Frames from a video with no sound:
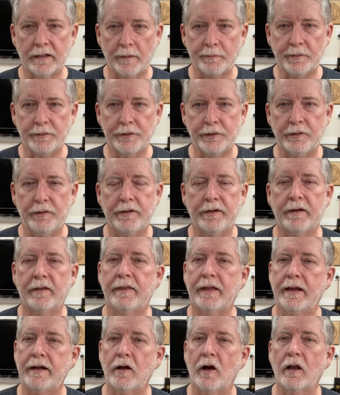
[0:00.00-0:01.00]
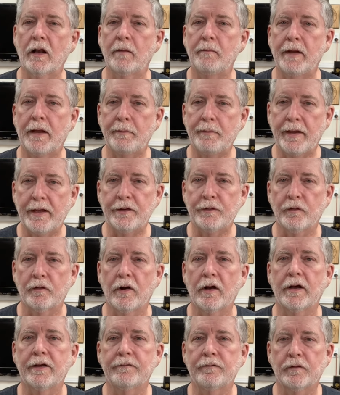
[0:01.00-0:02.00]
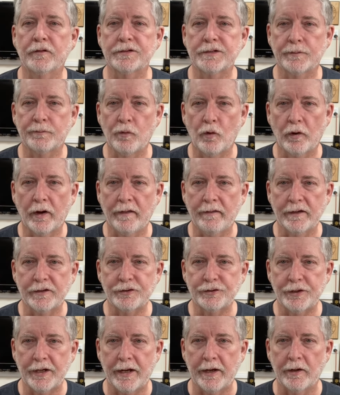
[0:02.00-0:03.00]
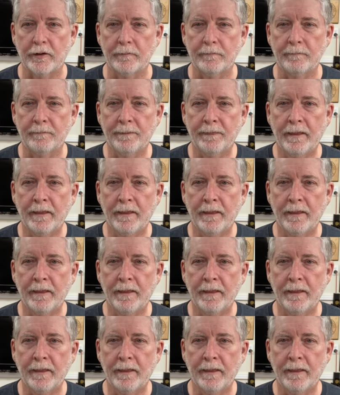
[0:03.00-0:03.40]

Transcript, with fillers: opportunity to thank all of my Patreon for supporting this channel.